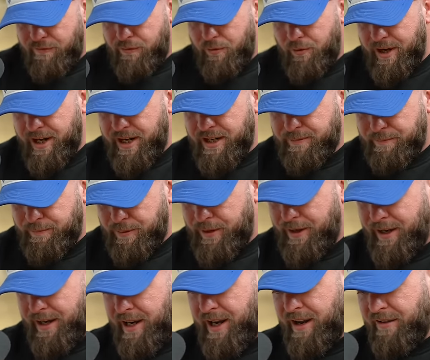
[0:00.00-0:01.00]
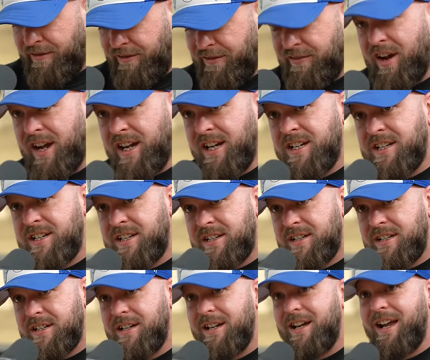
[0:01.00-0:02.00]
avoid putting their
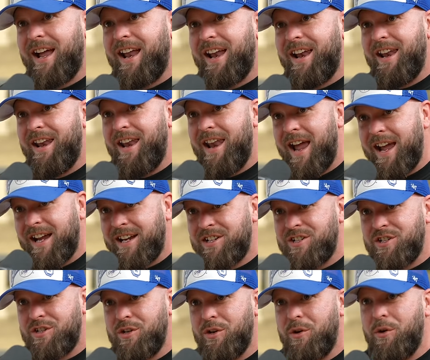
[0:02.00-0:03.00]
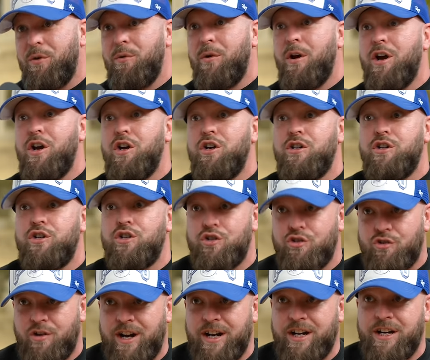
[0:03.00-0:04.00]
face next to
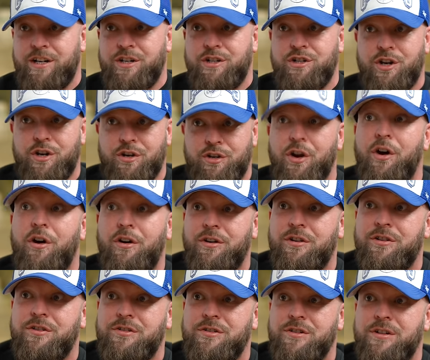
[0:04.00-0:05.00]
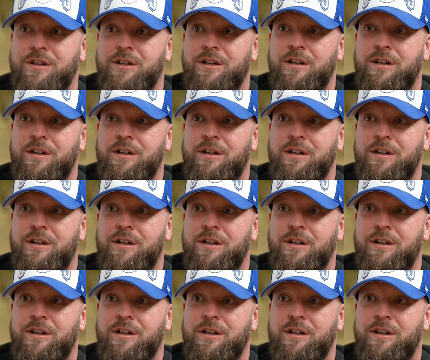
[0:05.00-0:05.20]
strange dogs.